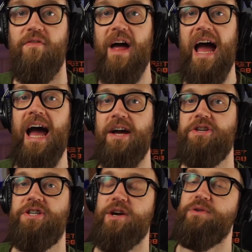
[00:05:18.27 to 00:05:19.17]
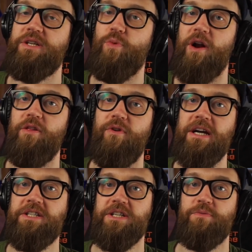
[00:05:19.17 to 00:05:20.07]
That attitude is one of the
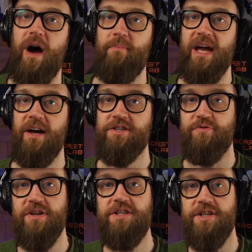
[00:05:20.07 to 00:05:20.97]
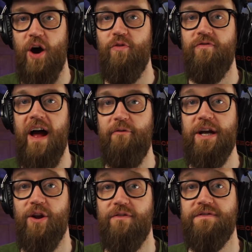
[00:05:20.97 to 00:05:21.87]
reasons why Bielsa is so very
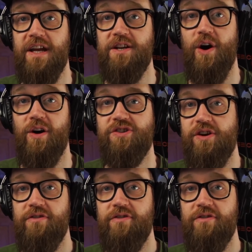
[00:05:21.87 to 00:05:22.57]
loved in Yorkshire.